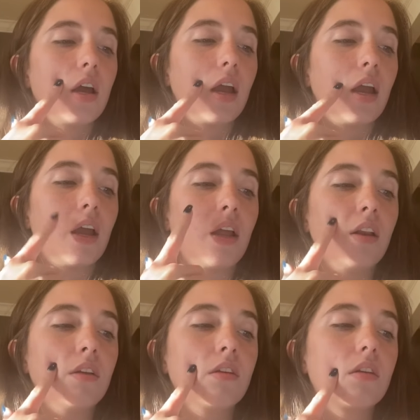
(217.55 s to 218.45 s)

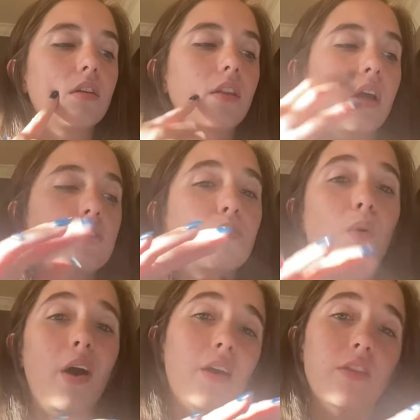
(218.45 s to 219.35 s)
and that's
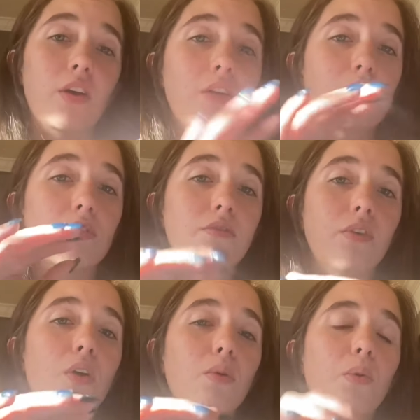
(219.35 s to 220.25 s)
why I thought it was a
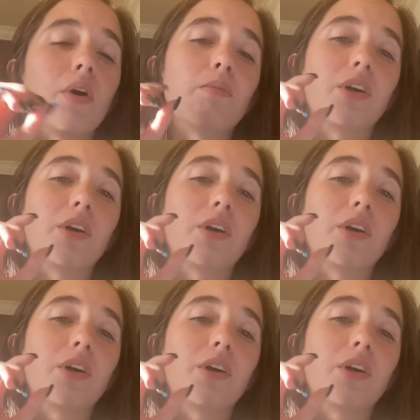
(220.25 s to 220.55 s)
focal point,